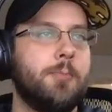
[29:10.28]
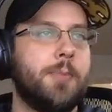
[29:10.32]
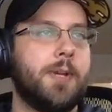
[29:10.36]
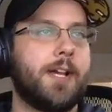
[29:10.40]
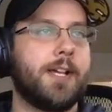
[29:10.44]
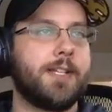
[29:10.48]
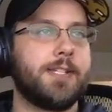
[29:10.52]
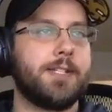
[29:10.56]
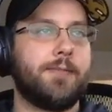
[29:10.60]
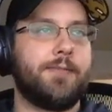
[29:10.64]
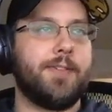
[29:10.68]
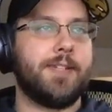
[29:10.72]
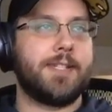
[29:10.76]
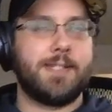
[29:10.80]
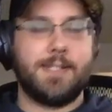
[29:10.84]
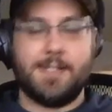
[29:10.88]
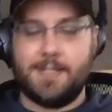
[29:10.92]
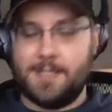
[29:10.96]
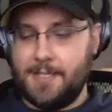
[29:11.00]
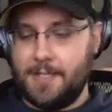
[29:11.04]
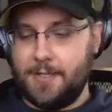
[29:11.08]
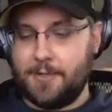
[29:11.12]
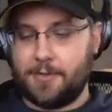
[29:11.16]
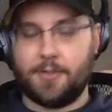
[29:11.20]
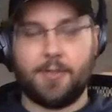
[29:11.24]
because if
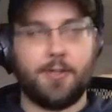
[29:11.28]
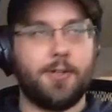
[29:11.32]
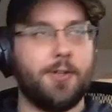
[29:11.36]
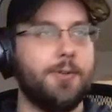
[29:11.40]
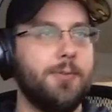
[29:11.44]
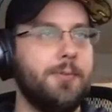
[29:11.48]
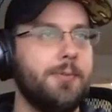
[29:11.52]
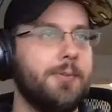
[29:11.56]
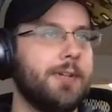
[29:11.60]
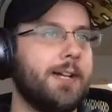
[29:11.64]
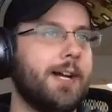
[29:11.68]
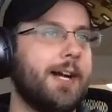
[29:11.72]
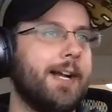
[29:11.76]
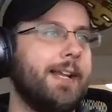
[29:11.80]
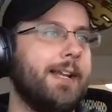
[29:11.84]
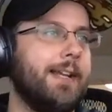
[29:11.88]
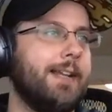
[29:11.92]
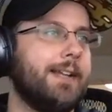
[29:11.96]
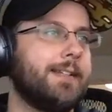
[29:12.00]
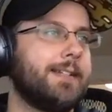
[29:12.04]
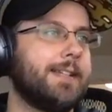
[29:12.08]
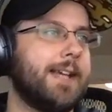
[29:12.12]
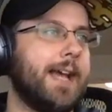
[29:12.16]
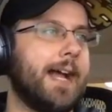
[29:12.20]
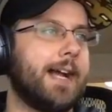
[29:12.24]
it's 0, I
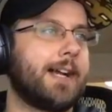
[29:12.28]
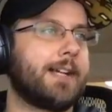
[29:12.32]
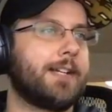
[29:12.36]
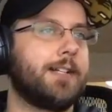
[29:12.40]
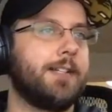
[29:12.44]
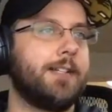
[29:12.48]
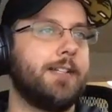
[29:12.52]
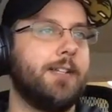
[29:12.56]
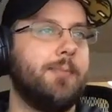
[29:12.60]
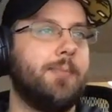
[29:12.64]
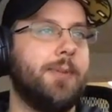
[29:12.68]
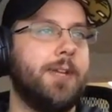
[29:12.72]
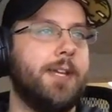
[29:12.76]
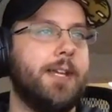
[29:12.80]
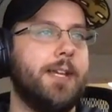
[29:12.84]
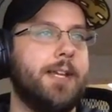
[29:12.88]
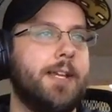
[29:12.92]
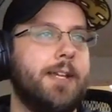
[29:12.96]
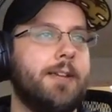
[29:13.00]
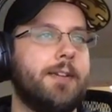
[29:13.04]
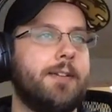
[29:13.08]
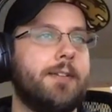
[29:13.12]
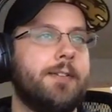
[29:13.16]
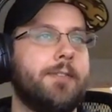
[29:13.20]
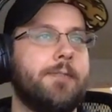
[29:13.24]
need it to actually
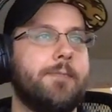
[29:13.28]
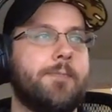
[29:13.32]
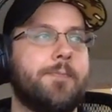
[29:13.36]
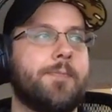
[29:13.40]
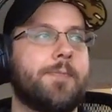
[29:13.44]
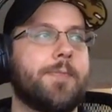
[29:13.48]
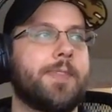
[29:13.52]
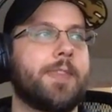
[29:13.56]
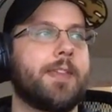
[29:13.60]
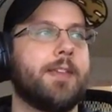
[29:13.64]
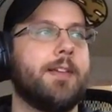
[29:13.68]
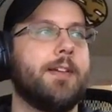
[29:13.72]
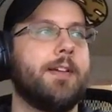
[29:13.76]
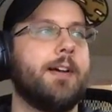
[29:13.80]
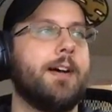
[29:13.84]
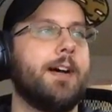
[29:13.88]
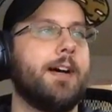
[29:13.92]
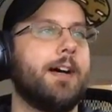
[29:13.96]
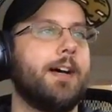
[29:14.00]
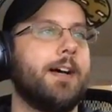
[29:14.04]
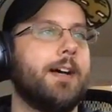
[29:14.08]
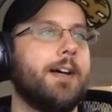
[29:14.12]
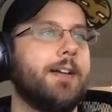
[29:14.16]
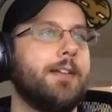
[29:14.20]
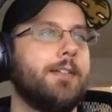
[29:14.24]
be,
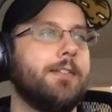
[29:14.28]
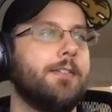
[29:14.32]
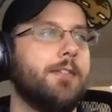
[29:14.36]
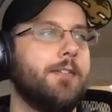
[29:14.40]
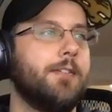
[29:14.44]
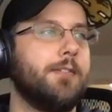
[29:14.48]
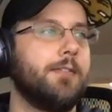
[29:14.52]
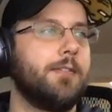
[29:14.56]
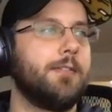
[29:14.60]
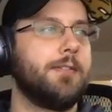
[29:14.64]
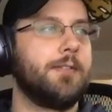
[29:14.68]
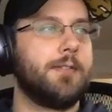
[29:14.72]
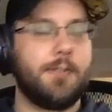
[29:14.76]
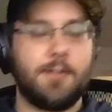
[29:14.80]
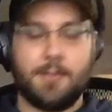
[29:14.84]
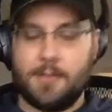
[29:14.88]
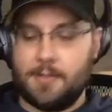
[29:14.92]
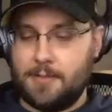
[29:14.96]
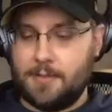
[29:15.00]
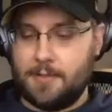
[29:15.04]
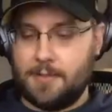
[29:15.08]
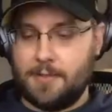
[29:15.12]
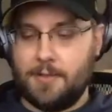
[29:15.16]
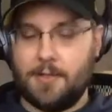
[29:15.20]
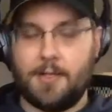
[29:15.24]

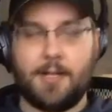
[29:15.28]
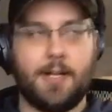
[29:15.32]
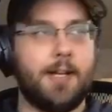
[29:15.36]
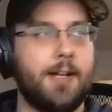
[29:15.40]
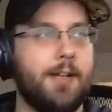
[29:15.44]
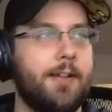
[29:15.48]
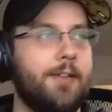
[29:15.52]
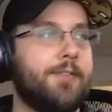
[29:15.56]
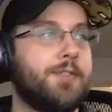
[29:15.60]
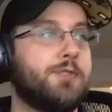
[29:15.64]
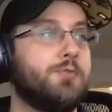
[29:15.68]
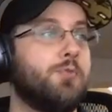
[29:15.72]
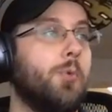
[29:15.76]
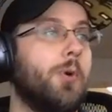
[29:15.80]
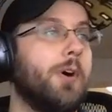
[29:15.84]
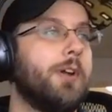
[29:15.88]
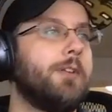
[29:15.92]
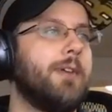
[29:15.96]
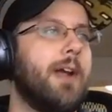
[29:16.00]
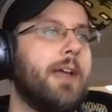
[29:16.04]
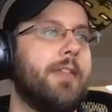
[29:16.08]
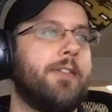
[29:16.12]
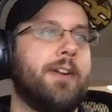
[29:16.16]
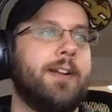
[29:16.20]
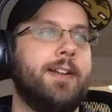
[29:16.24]
if it's
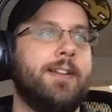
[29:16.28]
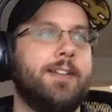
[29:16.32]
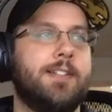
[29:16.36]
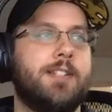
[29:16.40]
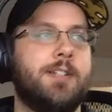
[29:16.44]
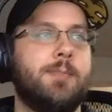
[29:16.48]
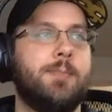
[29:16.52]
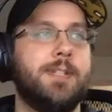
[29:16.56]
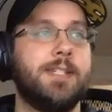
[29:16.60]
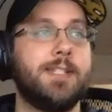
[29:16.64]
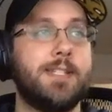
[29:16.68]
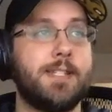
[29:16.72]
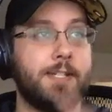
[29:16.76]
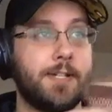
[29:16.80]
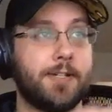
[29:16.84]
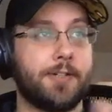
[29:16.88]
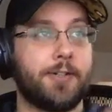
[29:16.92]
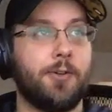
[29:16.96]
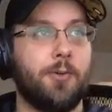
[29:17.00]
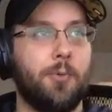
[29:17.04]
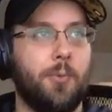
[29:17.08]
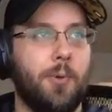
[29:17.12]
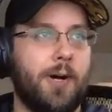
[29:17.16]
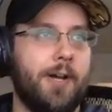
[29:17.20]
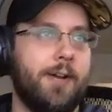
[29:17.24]
1 rather, I need it to be
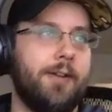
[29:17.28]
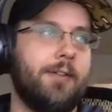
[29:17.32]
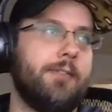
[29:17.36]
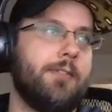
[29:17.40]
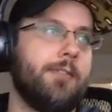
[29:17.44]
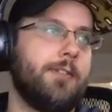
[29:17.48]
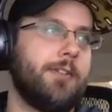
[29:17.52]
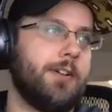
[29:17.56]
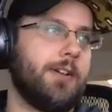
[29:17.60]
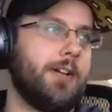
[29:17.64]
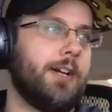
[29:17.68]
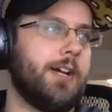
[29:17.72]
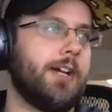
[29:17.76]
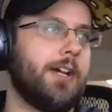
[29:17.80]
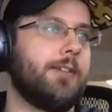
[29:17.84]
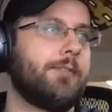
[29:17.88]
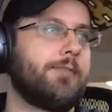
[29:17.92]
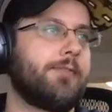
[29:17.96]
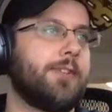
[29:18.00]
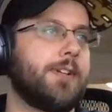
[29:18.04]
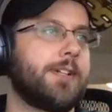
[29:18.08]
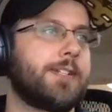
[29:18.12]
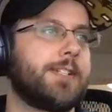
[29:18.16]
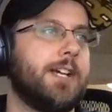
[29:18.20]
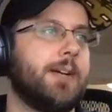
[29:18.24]
0,
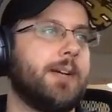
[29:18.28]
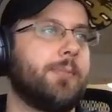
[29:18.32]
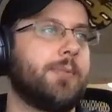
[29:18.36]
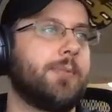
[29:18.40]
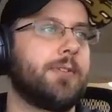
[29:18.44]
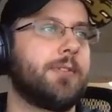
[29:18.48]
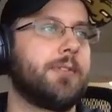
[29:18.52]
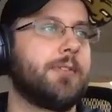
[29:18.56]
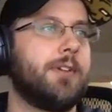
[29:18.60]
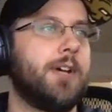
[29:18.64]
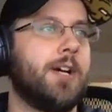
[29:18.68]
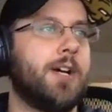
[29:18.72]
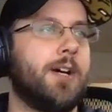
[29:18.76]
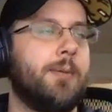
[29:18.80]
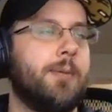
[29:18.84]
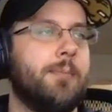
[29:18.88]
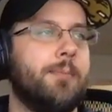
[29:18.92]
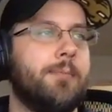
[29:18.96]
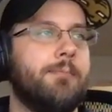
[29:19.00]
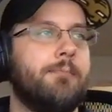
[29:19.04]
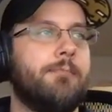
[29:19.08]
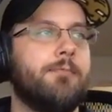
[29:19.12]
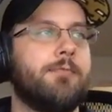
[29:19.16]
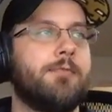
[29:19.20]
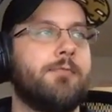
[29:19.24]
1, for example,
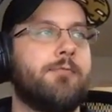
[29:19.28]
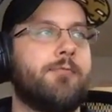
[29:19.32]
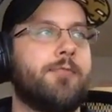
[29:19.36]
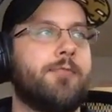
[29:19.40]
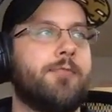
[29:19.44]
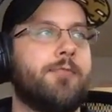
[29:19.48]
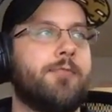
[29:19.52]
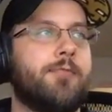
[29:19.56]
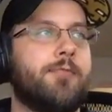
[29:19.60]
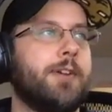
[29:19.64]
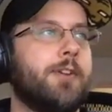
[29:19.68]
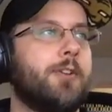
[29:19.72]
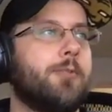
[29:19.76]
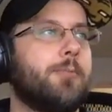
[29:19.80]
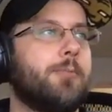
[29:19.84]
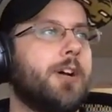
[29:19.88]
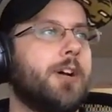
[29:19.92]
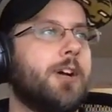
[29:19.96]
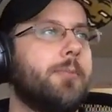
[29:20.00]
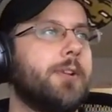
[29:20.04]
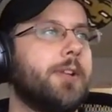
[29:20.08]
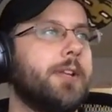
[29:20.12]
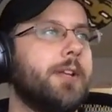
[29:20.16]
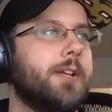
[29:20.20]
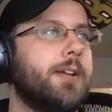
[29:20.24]
for it to render
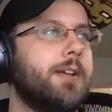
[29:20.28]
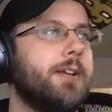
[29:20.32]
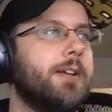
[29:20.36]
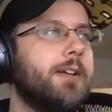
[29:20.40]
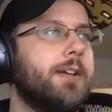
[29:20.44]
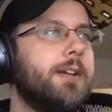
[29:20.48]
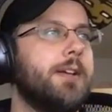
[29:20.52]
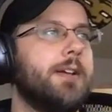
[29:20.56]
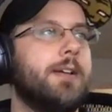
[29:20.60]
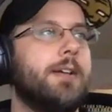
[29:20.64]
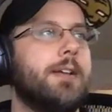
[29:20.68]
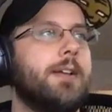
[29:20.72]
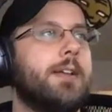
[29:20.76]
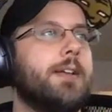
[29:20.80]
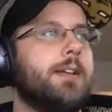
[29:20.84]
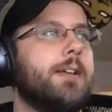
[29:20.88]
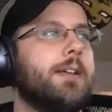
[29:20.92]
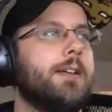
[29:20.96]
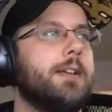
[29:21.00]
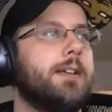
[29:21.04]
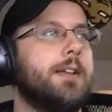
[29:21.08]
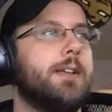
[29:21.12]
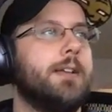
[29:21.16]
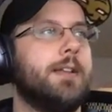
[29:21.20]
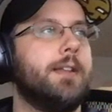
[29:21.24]
properly.
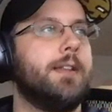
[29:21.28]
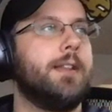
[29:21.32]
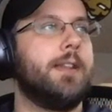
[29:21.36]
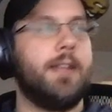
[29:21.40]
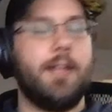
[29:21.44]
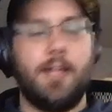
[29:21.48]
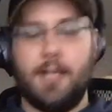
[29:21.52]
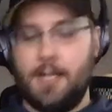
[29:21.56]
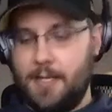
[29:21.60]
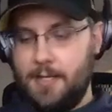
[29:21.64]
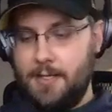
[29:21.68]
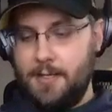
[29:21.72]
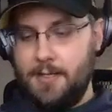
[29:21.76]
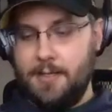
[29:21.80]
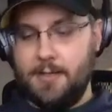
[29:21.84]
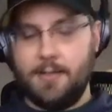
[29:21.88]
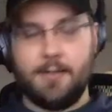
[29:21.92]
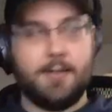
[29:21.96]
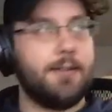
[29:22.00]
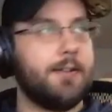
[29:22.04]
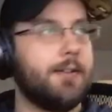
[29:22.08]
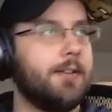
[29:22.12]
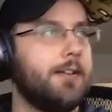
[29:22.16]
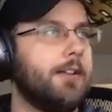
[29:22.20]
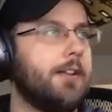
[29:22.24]
And
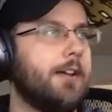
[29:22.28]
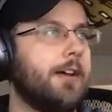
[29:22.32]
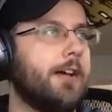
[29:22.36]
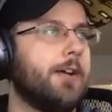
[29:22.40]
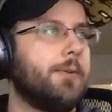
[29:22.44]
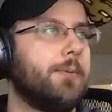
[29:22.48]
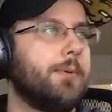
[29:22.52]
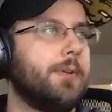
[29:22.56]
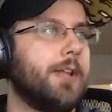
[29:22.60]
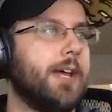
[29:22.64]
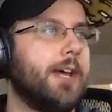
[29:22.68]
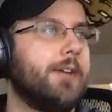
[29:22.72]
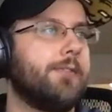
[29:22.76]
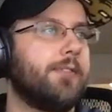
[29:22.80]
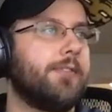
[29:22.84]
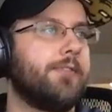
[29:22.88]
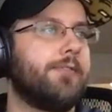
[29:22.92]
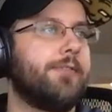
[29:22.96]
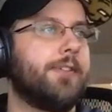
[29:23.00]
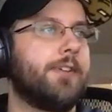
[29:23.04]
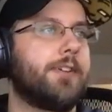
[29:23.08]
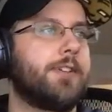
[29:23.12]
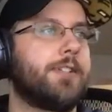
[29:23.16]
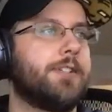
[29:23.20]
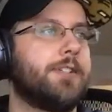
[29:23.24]
then I will have
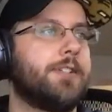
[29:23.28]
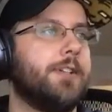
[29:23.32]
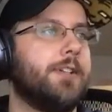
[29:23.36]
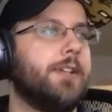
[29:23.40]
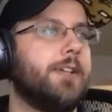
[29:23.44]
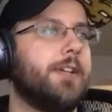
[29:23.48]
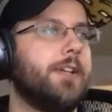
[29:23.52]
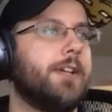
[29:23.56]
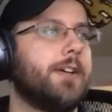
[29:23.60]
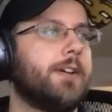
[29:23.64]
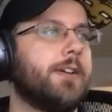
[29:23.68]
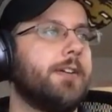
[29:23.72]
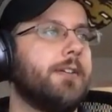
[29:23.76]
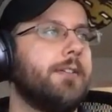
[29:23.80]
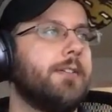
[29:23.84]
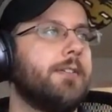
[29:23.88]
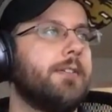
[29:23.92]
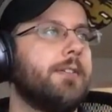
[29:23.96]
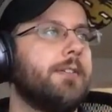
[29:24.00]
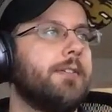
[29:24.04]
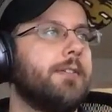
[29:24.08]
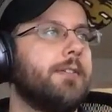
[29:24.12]
a function in here